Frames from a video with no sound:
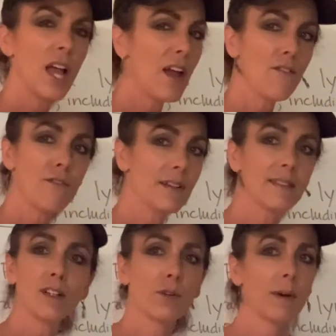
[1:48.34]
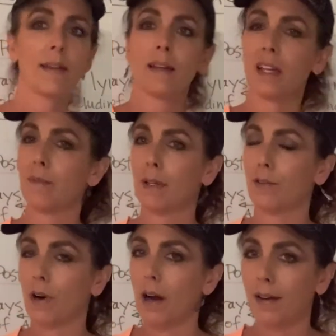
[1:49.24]
every single ray that could be
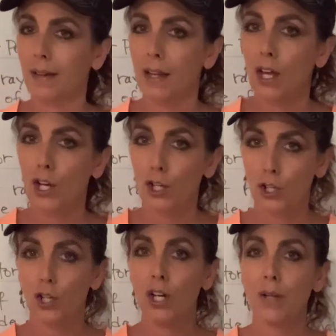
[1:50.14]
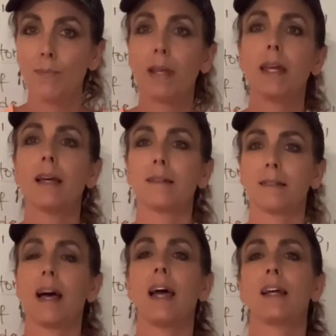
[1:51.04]
drawn, could be
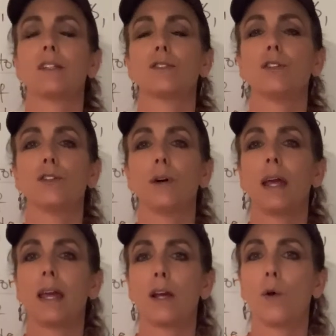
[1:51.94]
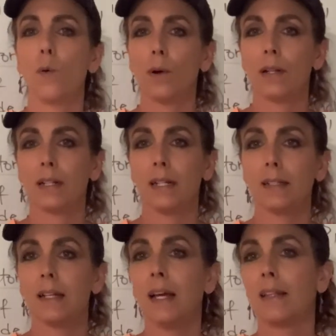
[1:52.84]
assigned to a coordinate
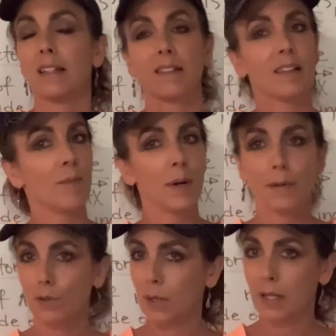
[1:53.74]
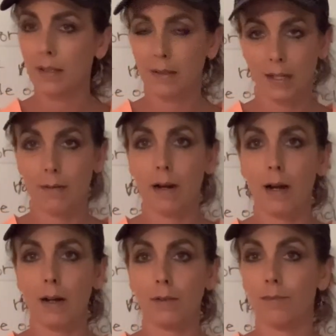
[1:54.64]
that's somewhere between
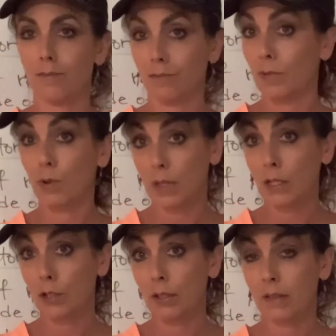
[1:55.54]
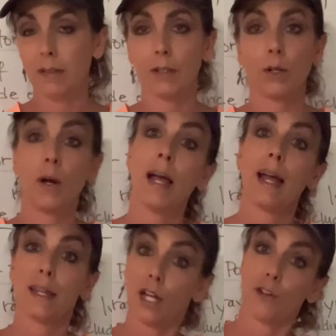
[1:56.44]
0, including 0,
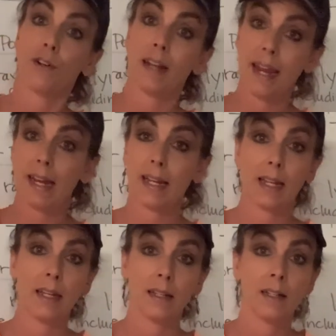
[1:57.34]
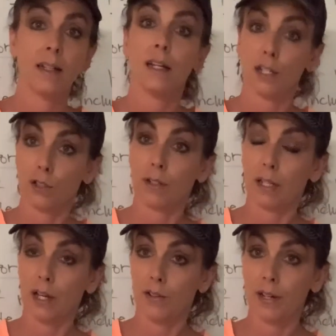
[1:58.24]
and 180, including
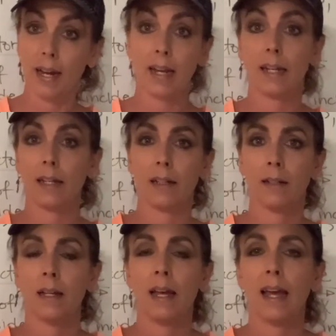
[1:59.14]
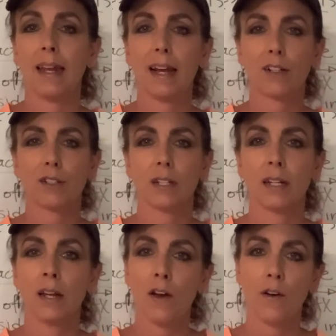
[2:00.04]
180. And
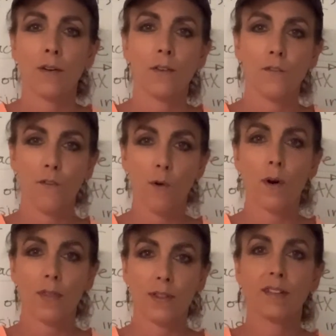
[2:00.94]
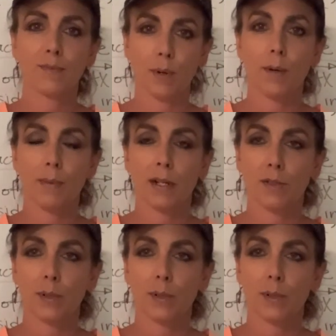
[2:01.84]
actually, for this purpose, we're